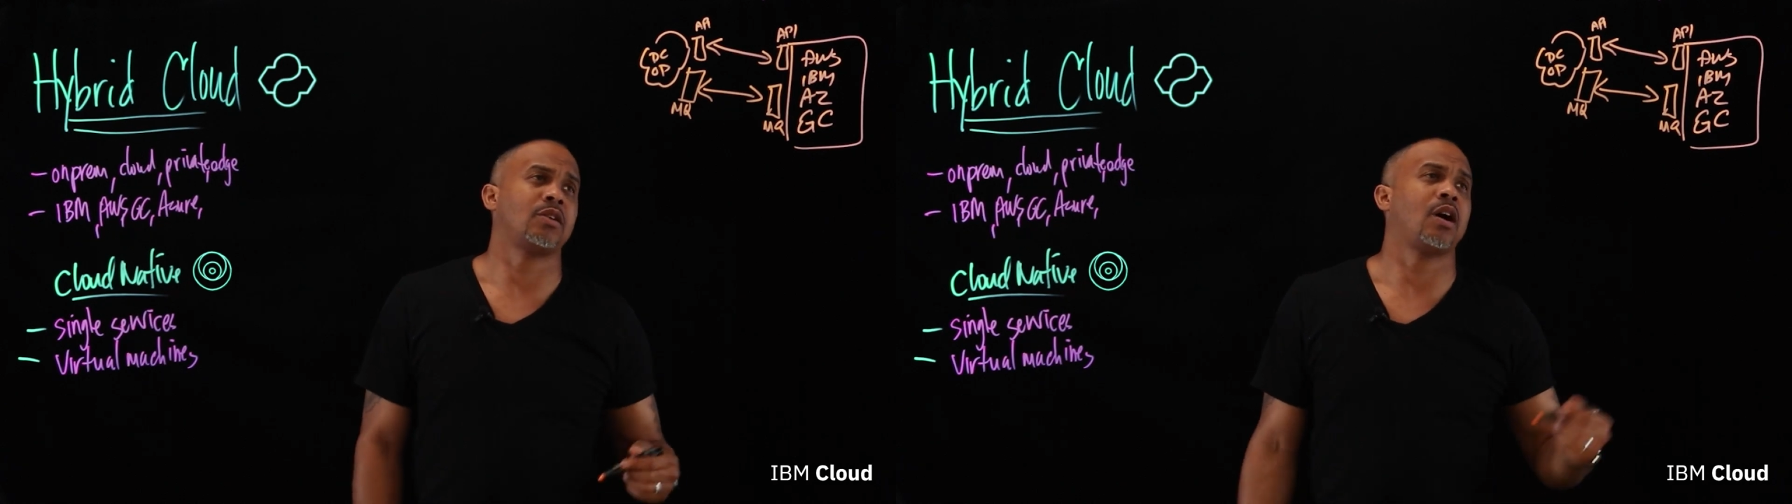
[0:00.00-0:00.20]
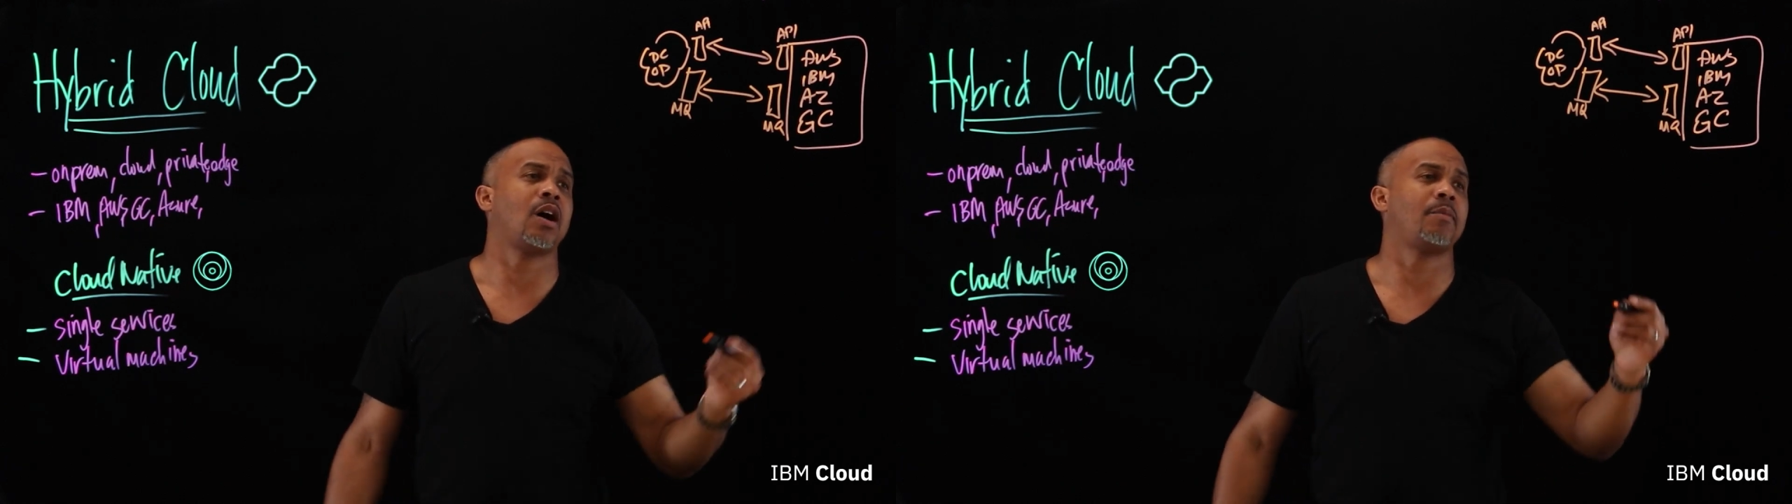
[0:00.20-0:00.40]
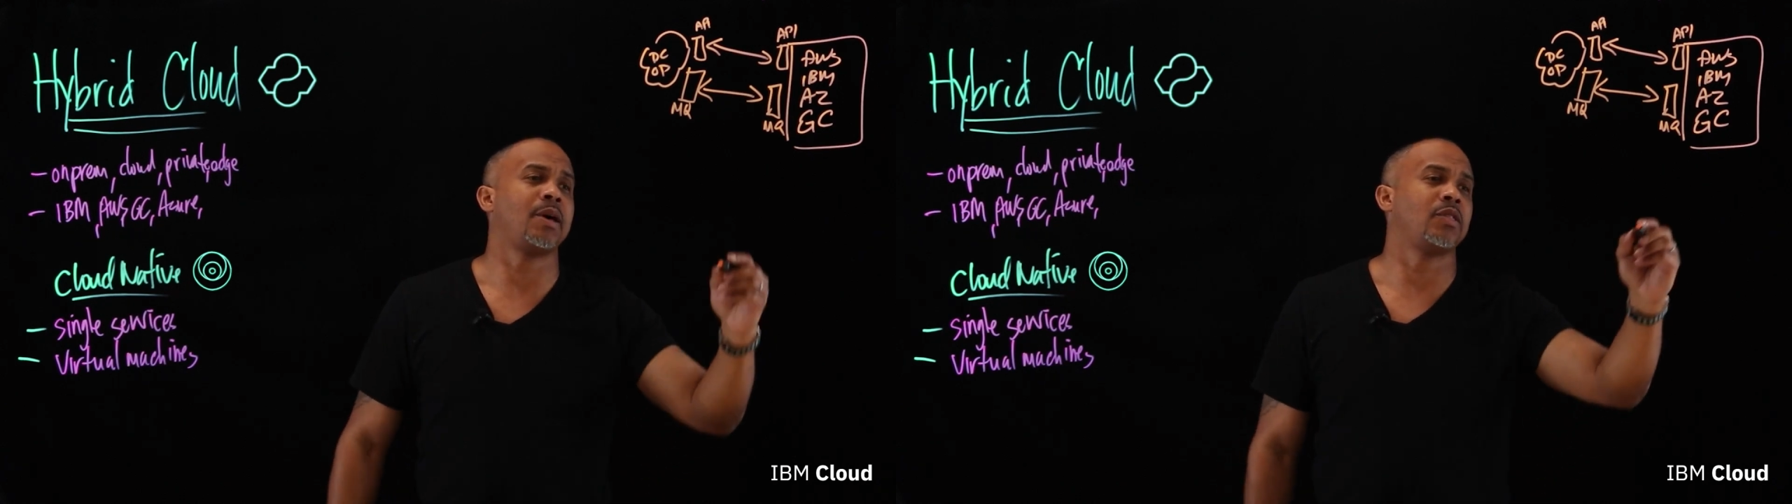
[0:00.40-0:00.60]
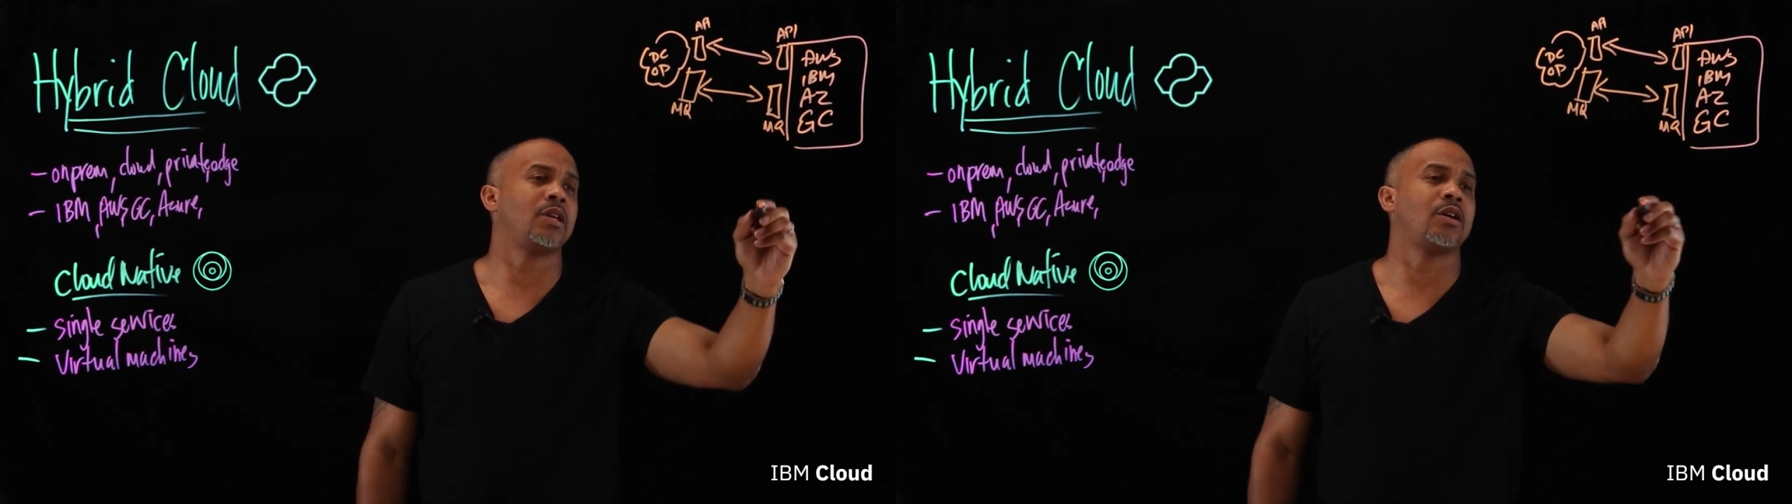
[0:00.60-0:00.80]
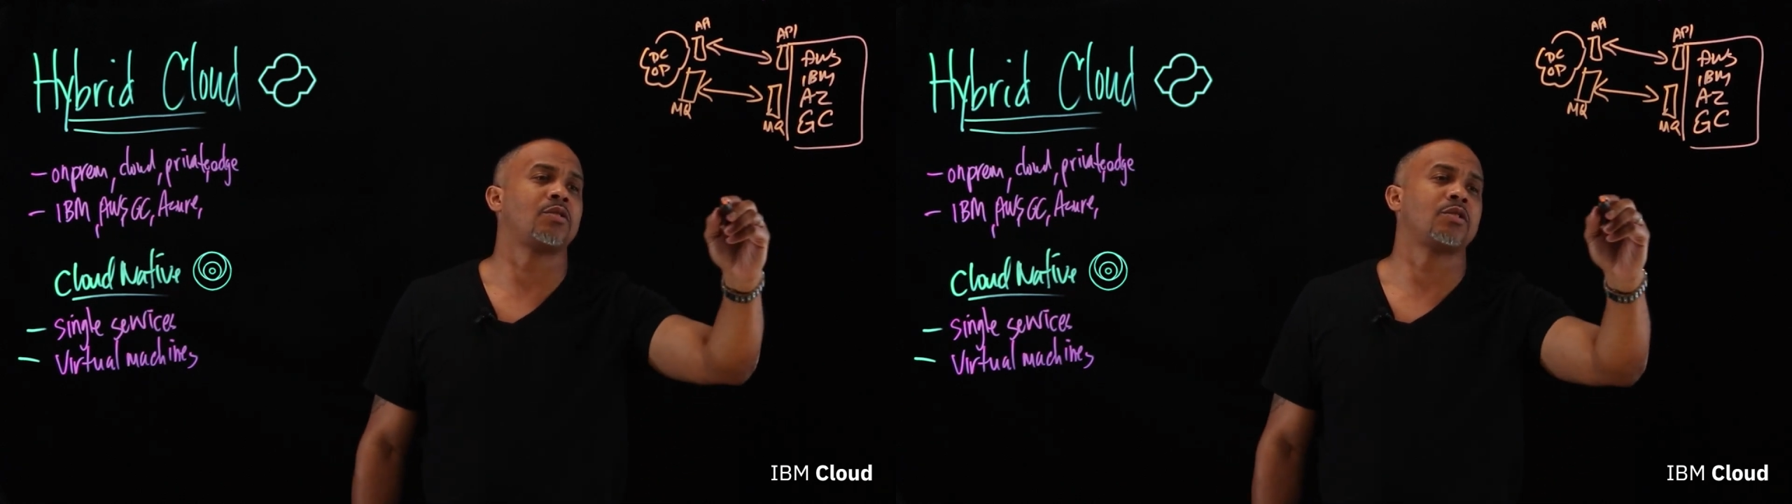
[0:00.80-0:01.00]
Um, and
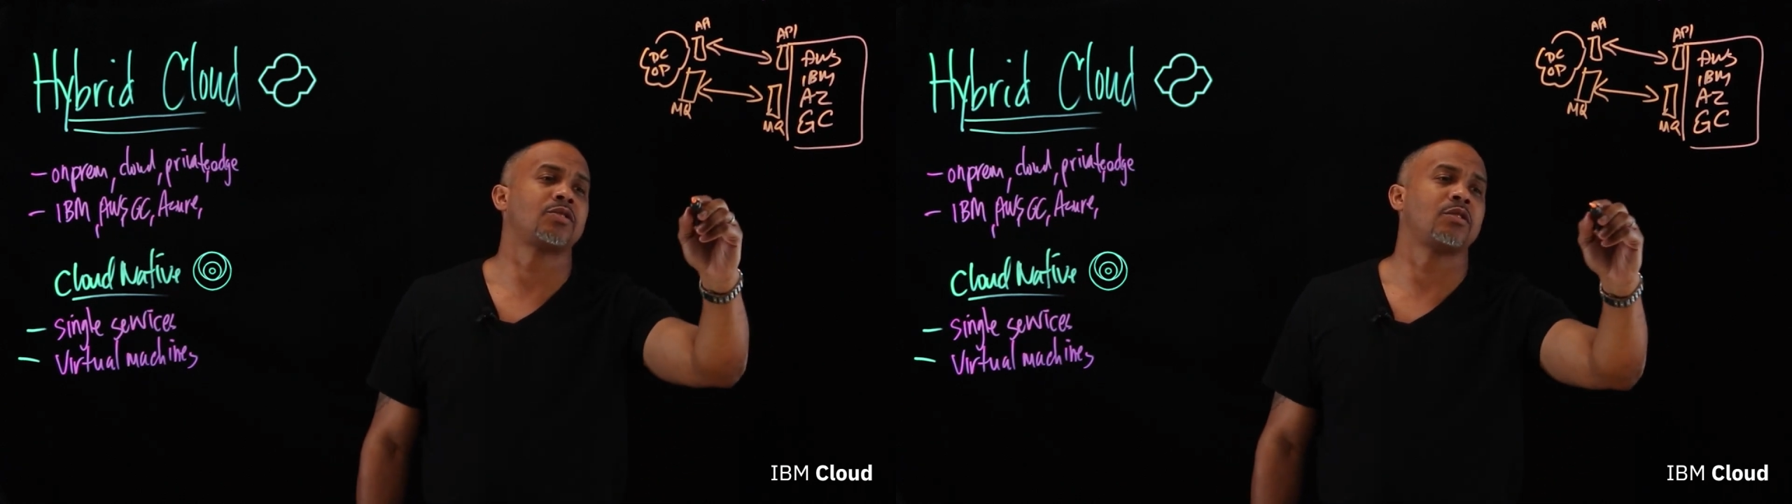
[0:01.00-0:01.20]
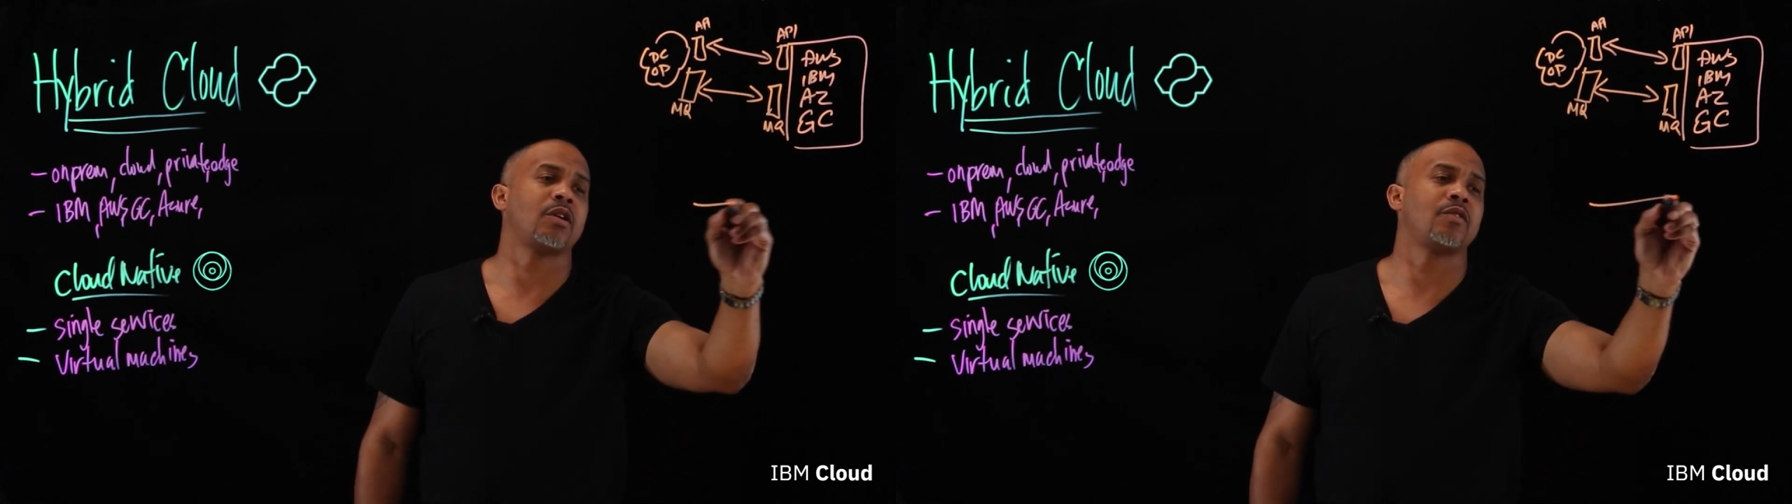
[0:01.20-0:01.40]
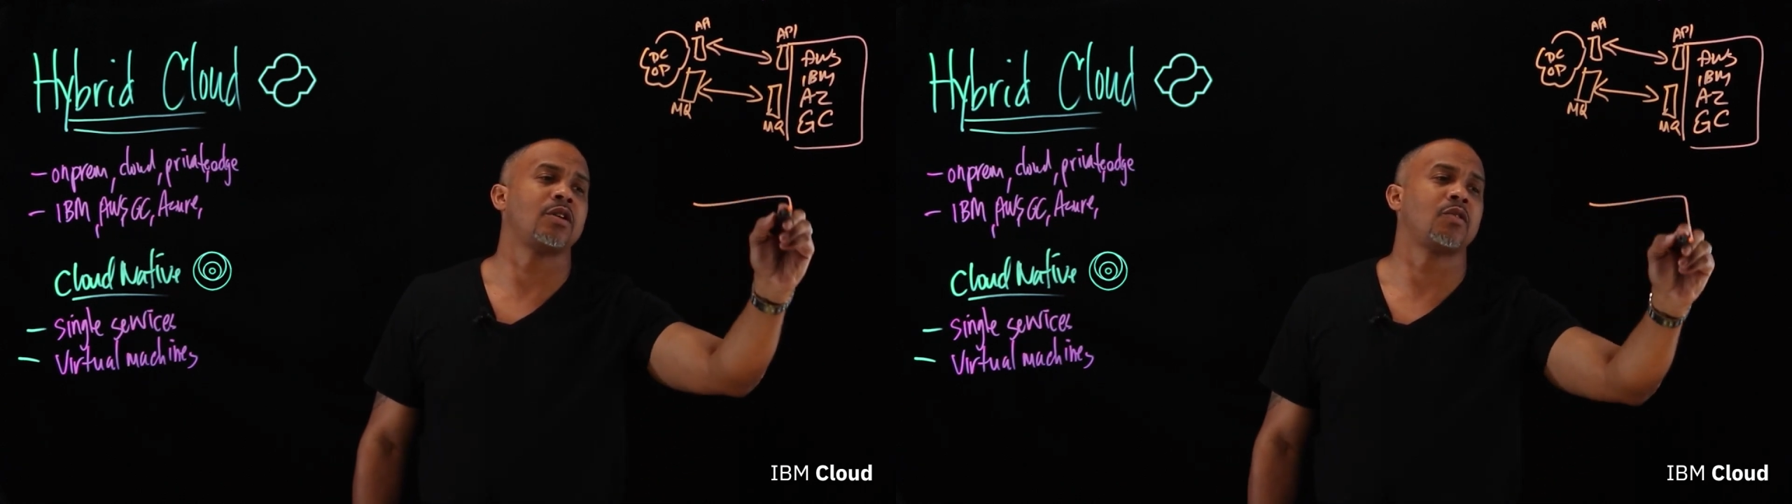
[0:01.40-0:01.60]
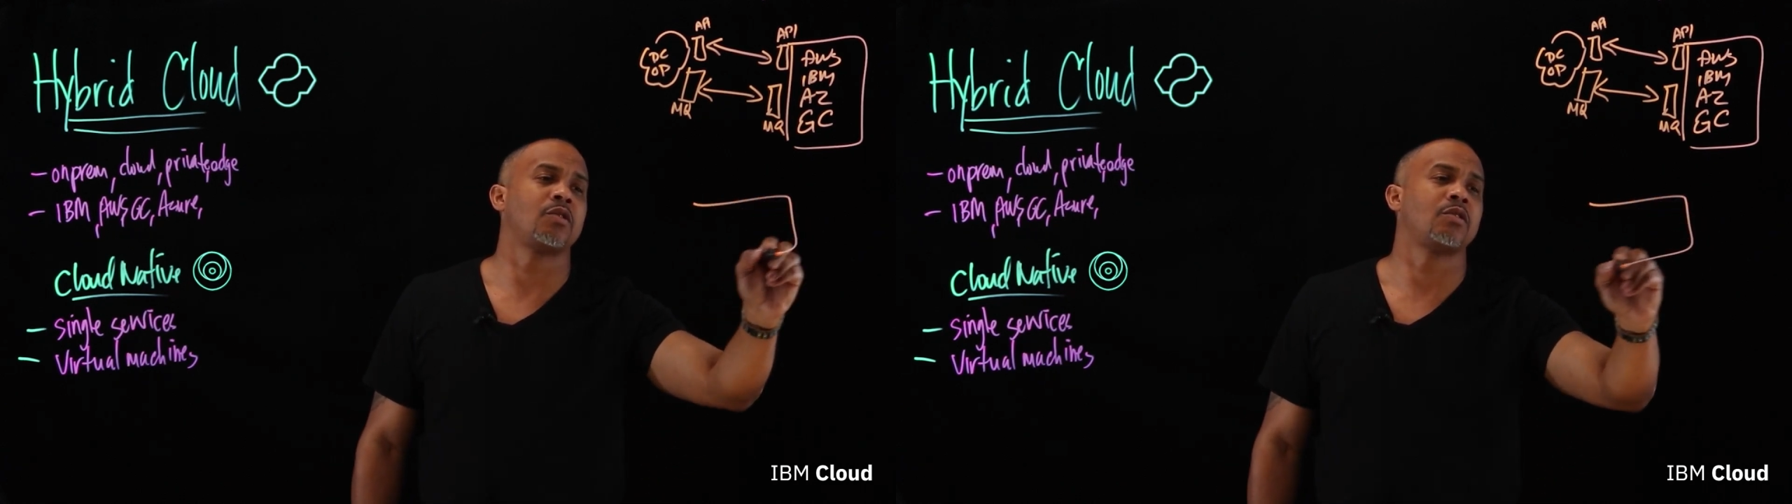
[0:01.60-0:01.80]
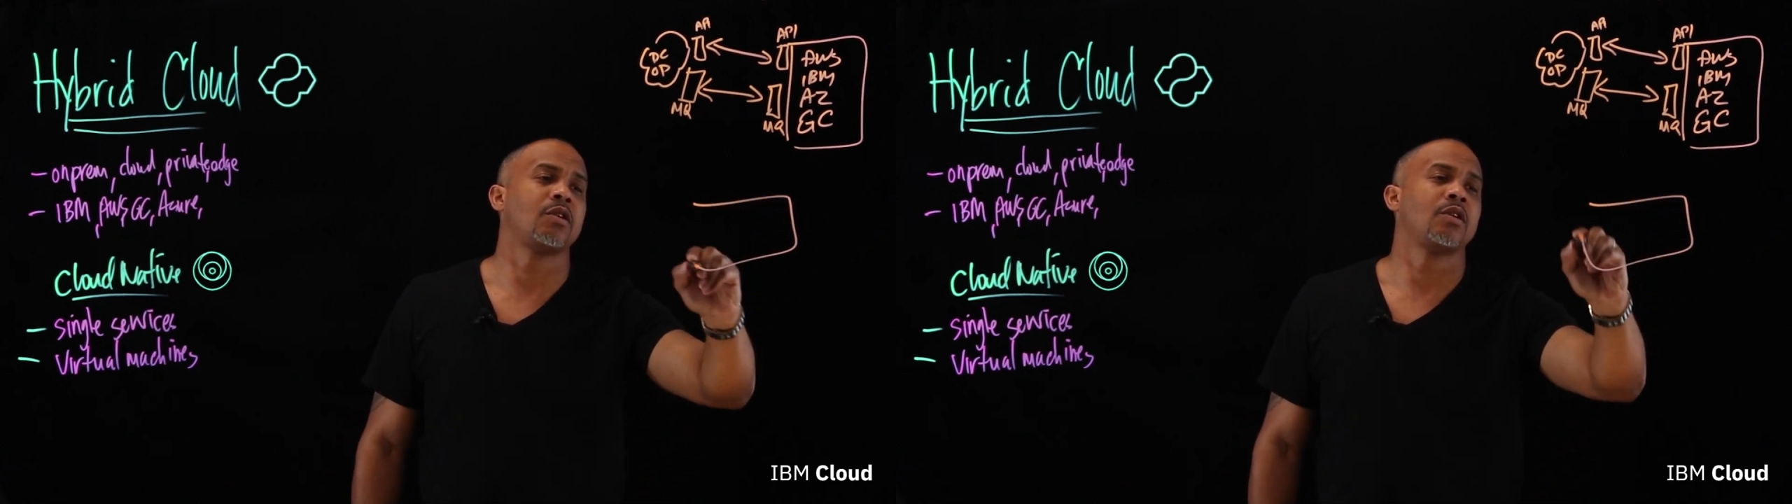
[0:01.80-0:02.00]
then other, so you have another